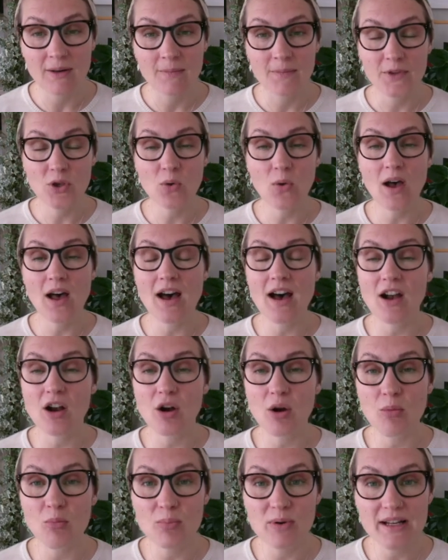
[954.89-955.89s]
You are
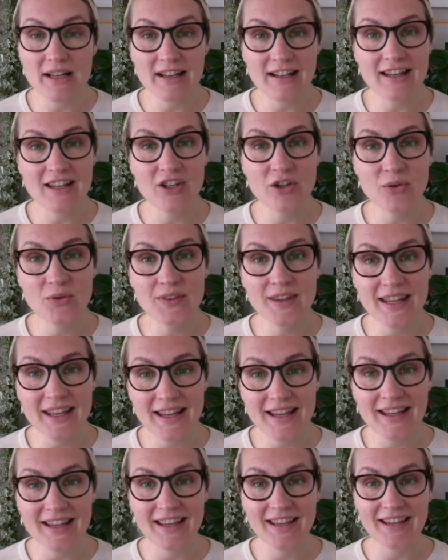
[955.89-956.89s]
completely
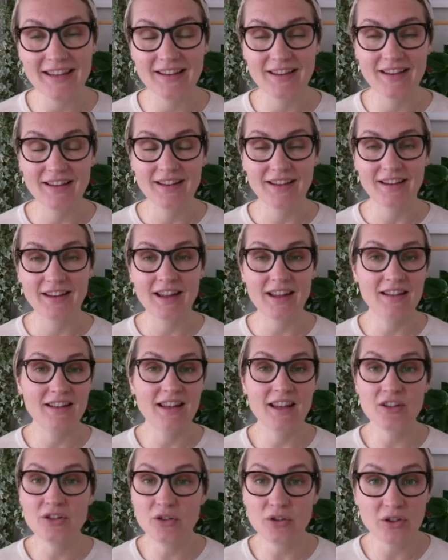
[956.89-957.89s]
unique. And
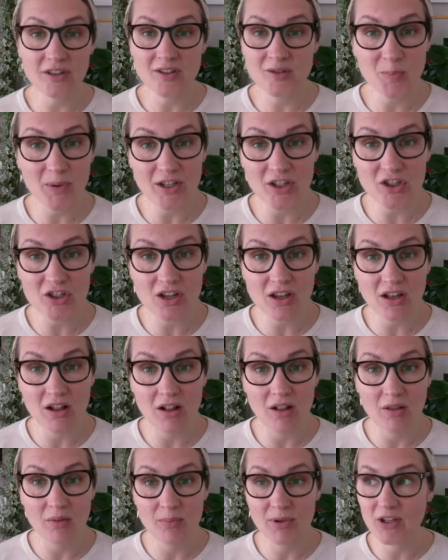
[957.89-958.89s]
then you're not
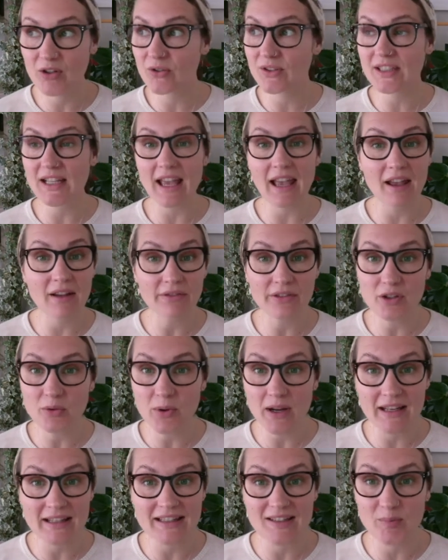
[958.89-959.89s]
special, because
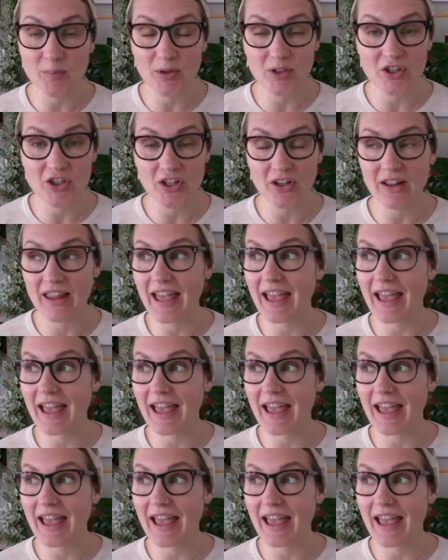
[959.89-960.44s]
everyone's special.